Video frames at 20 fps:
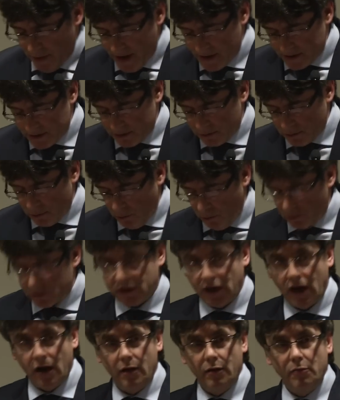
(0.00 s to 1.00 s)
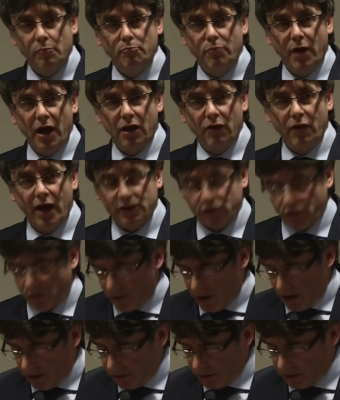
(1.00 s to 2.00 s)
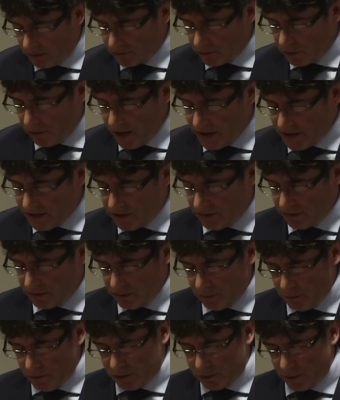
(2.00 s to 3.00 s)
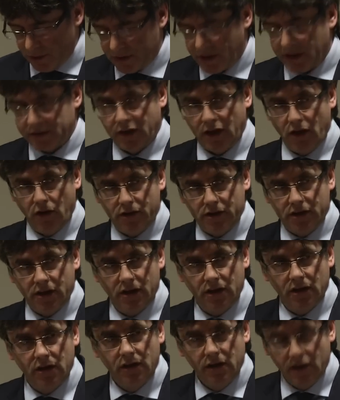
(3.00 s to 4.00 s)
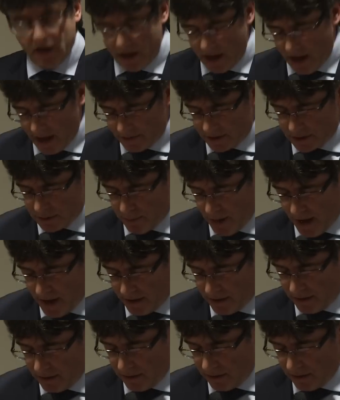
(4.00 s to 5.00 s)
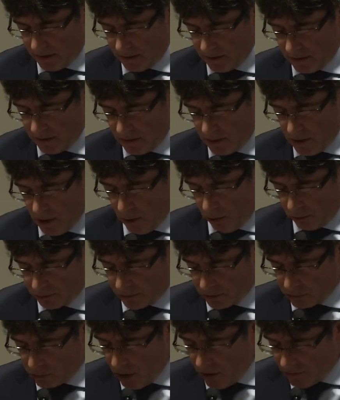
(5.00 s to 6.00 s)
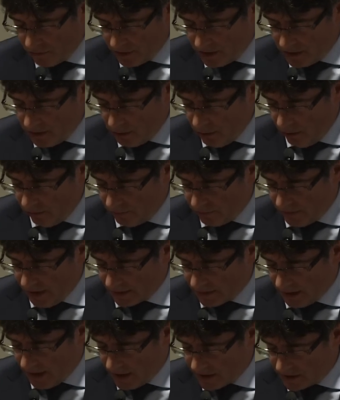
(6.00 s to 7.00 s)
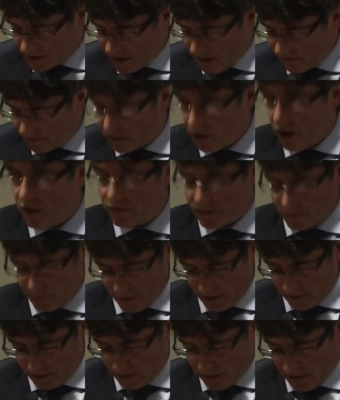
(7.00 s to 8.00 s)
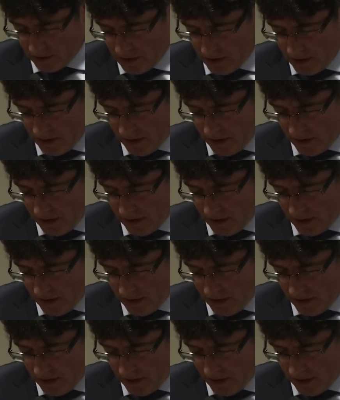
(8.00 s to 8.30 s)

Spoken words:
based on a bilateral relation between Catalonia and Spain, on the recovery of Catalan self-government